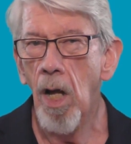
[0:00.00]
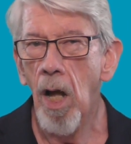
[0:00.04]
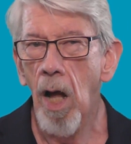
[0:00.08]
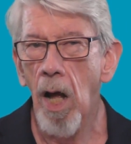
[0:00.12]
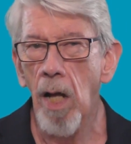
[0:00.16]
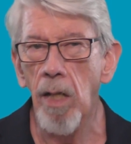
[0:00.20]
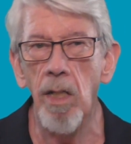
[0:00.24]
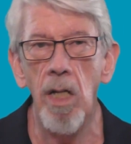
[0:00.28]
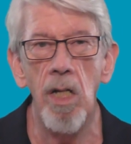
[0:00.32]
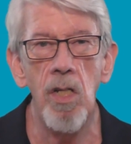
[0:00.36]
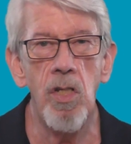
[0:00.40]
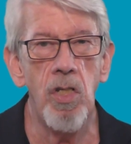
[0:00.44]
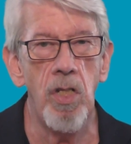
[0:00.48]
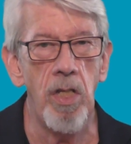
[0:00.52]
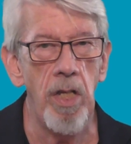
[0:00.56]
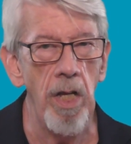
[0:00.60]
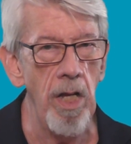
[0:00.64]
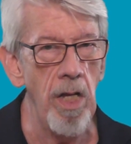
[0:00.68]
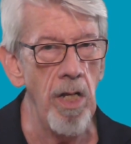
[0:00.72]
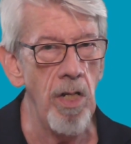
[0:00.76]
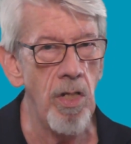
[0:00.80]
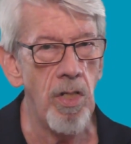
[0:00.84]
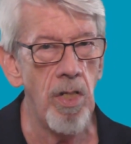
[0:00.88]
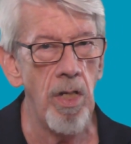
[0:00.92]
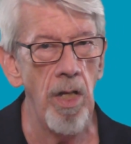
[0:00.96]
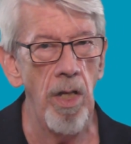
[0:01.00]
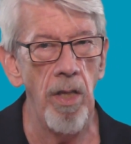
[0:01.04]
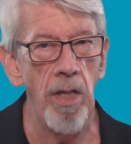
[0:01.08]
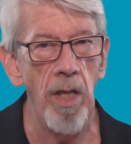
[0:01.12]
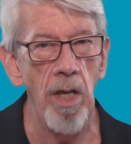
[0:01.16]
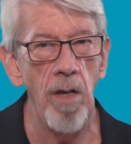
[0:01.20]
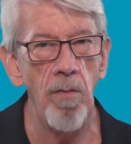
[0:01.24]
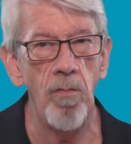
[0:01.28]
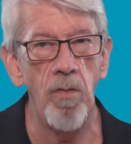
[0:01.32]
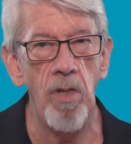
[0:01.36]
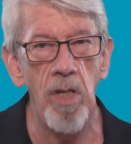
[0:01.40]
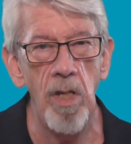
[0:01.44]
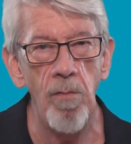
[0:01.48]
and that states
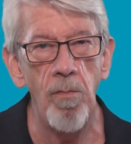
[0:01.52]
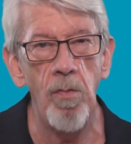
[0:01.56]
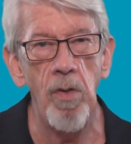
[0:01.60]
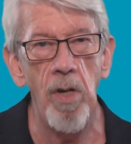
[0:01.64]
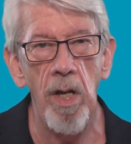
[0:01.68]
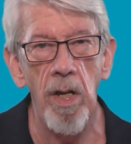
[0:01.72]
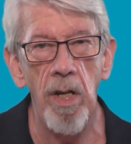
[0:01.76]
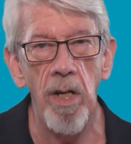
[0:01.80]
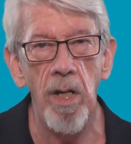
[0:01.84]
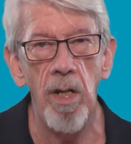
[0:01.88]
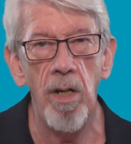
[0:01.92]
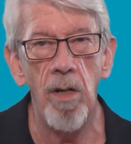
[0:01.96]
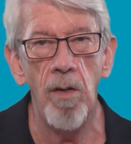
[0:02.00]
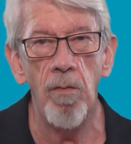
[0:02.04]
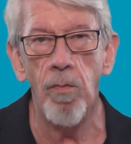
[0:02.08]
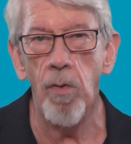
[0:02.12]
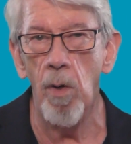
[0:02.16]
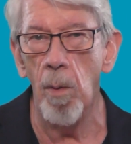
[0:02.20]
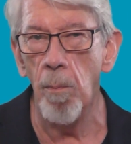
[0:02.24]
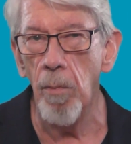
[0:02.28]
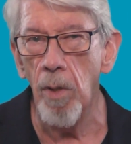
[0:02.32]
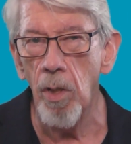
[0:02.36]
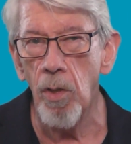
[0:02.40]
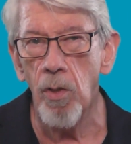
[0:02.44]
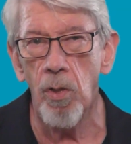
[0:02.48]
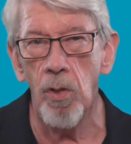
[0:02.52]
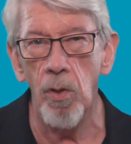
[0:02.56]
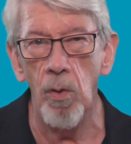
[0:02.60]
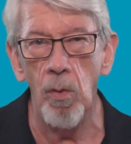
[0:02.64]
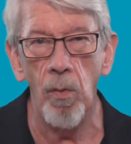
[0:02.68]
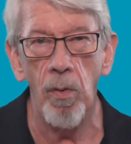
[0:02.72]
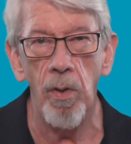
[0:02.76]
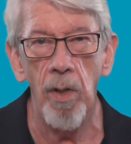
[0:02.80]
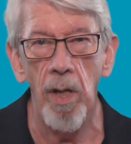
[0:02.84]
they've deviated from the truth